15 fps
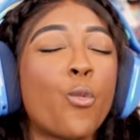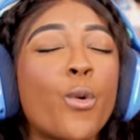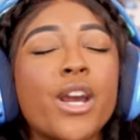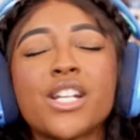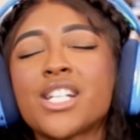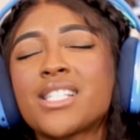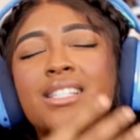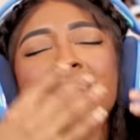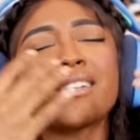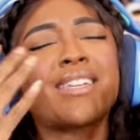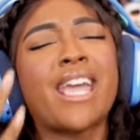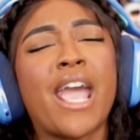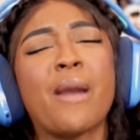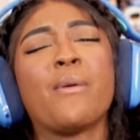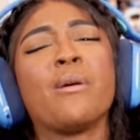We're just a
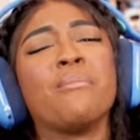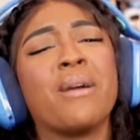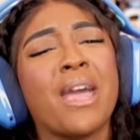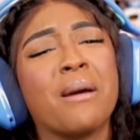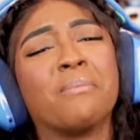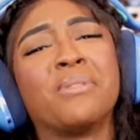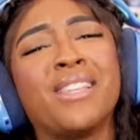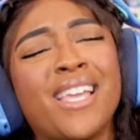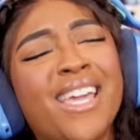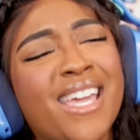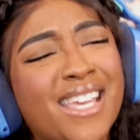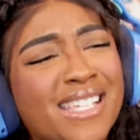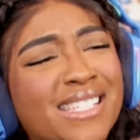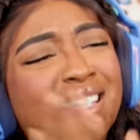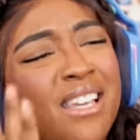cameraman.
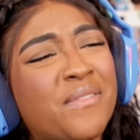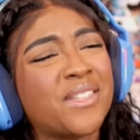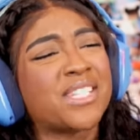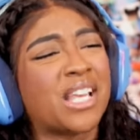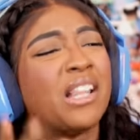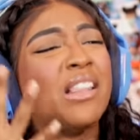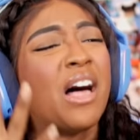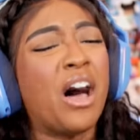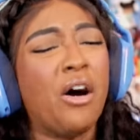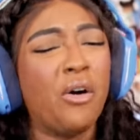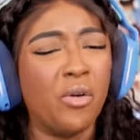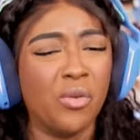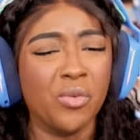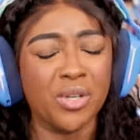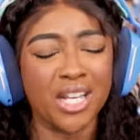Please, leave us
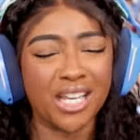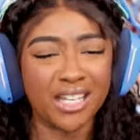alone.